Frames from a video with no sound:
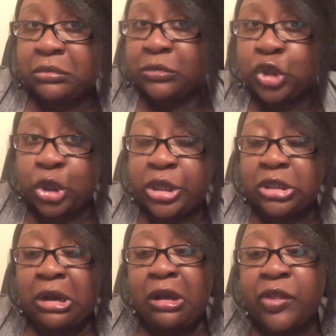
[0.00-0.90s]
dirty
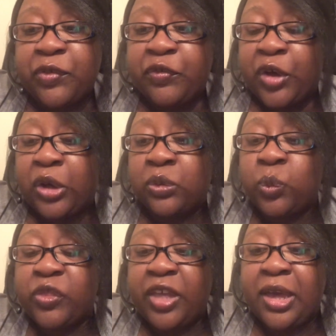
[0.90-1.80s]
talk on the phone
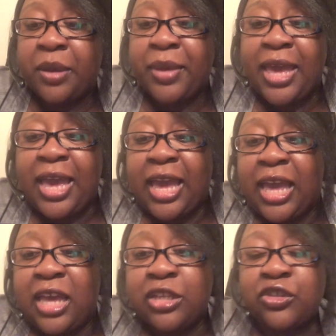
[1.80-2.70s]
with him.
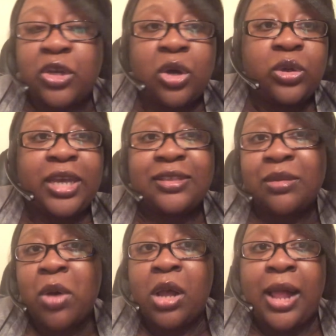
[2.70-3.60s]
And so gets
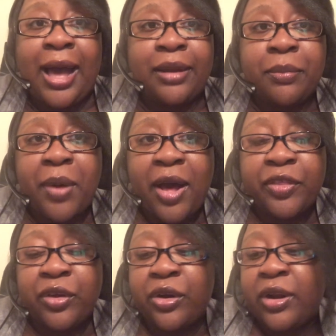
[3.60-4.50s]
him all hot and
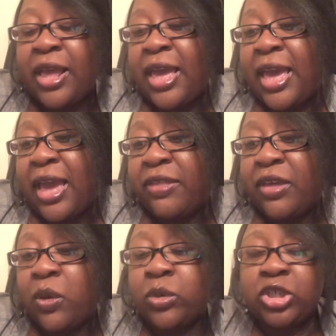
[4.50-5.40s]
bothered. And
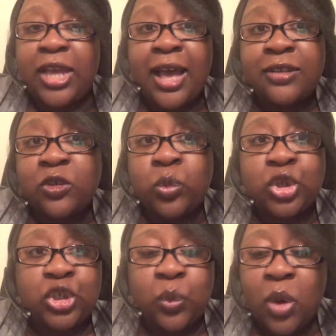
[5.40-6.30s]
then when she has him where
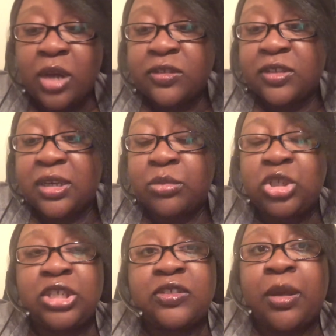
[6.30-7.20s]
she wants him,
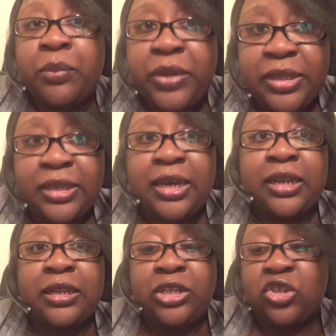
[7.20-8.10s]
she just completely
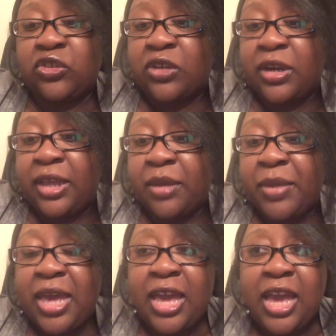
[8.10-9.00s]
unleashes on him.
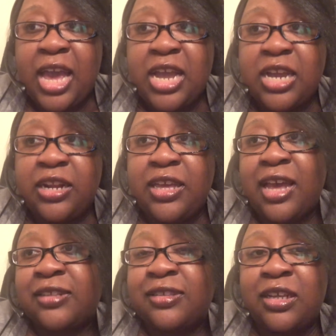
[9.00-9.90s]
And he
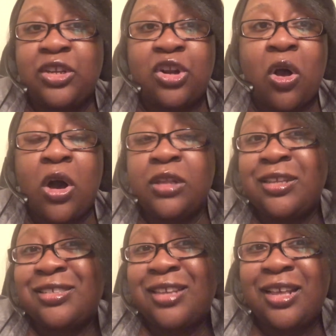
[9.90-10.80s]
had said, you know, all
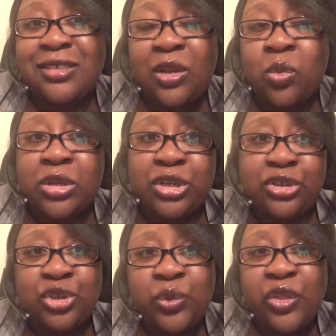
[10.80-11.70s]
these things that he wanted to
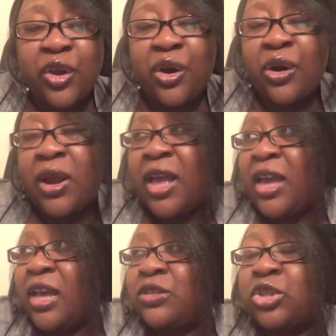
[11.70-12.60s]
do with her.
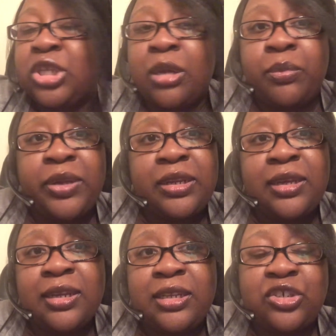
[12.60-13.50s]
And so she
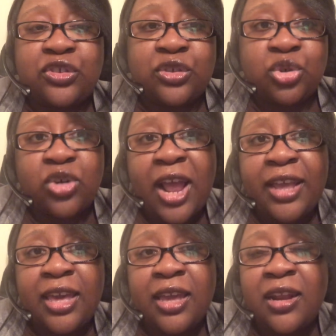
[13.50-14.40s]
completely unleashes the
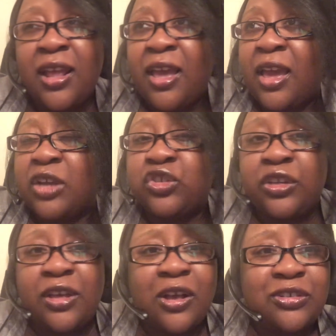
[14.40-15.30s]
dragon and she
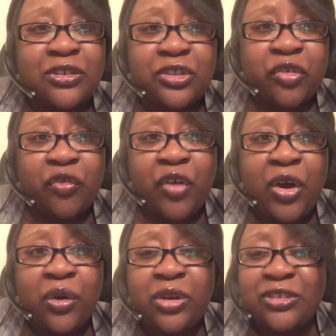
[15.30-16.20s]
yells into the
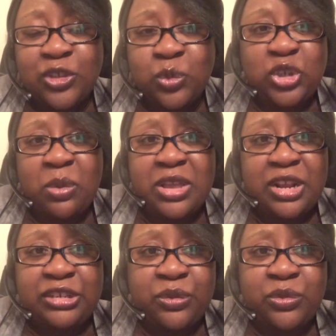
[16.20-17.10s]
phone. Is this what you wanted
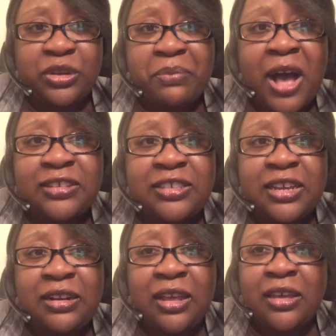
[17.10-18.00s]
to do to
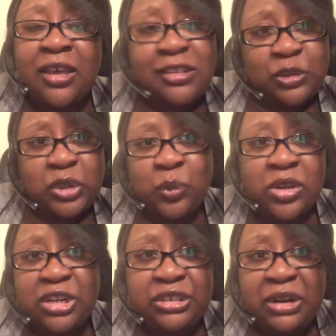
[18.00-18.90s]
Boston? Is this what you
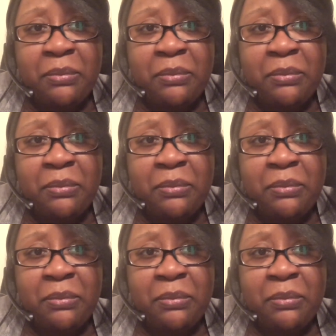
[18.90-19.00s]
wanted to do to